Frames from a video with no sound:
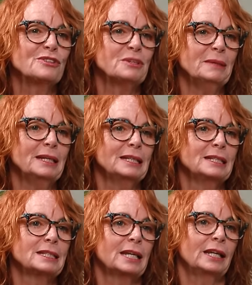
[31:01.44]
at me and
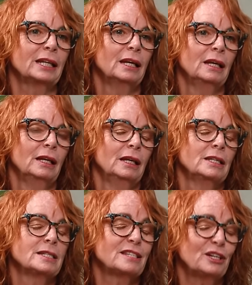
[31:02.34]
said,
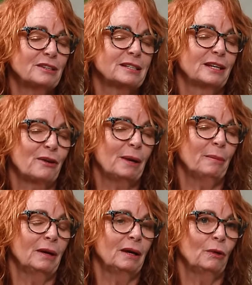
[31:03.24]
seriously,
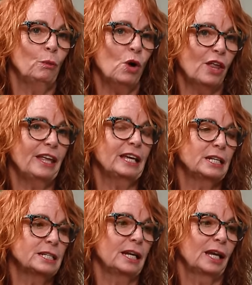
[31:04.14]
Grandma, what are they going to
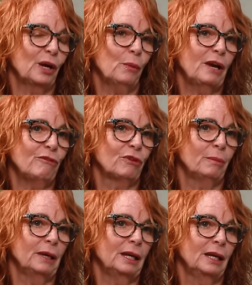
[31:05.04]
take it away from
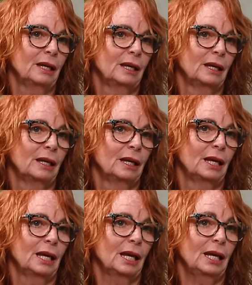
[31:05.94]
me?
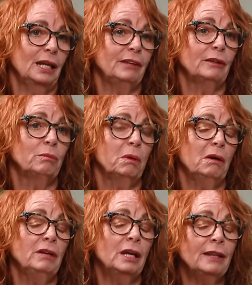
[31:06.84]
And I said,
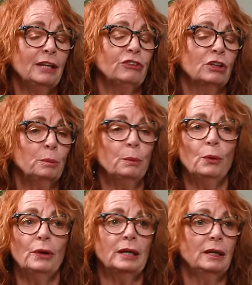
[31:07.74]
well, no, that's a good
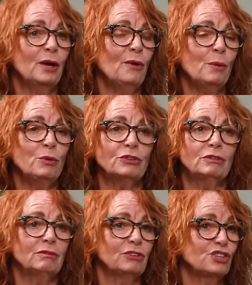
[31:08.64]
point. No, I wasn't
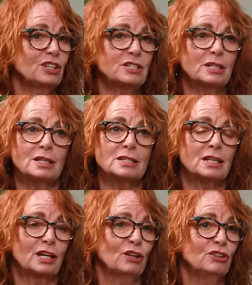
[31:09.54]
suggesting that a
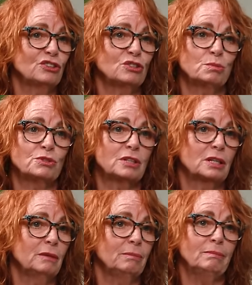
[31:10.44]
psychologist was going
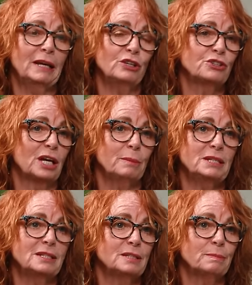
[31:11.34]
to make your
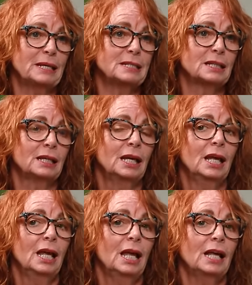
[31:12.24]
diabetes better.
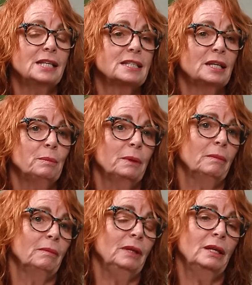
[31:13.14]
I said, but,
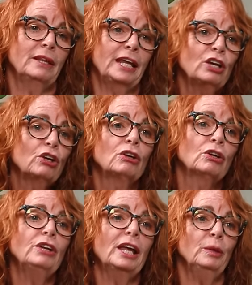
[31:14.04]
you know, they
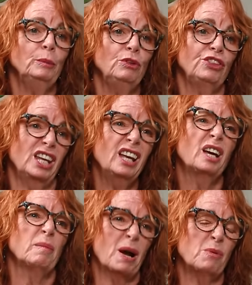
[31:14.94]
could help you think
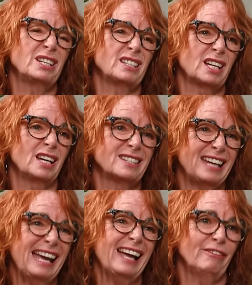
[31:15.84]
about what it's like to
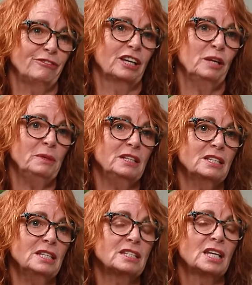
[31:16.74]
have
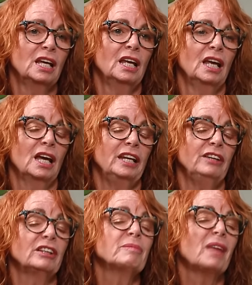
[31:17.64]
diabetes. And he
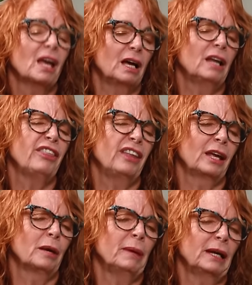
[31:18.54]
said, I'll
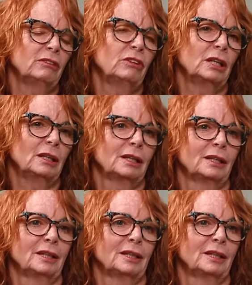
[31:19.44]
think about it.